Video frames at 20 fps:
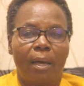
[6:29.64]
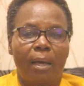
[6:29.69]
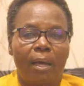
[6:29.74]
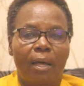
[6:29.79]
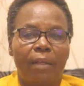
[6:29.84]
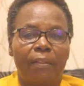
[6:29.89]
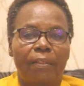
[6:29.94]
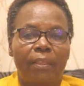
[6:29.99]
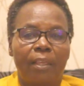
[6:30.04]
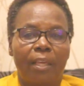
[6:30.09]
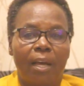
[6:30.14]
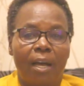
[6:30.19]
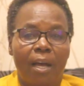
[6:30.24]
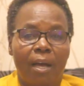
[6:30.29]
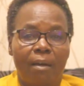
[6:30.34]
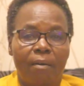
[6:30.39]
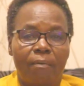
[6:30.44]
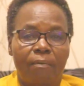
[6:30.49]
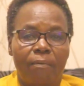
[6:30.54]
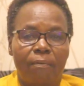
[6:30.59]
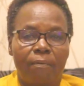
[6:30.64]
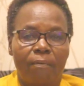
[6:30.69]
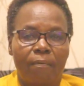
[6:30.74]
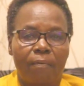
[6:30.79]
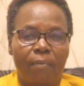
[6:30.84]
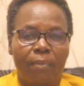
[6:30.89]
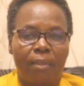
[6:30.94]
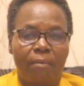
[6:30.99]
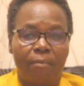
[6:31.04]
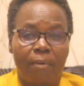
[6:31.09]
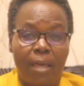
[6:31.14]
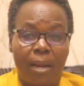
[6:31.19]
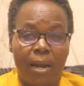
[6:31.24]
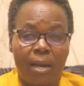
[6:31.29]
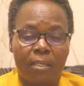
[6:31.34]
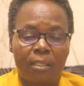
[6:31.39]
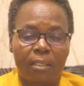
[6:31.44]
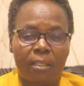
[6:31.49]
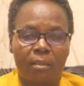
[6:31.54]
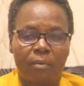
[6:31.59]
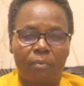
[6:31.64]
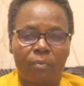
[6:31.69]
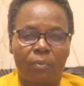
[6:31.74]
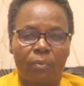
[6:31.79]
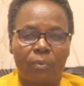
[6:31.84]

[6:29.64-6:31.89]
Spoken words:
and they have the virus.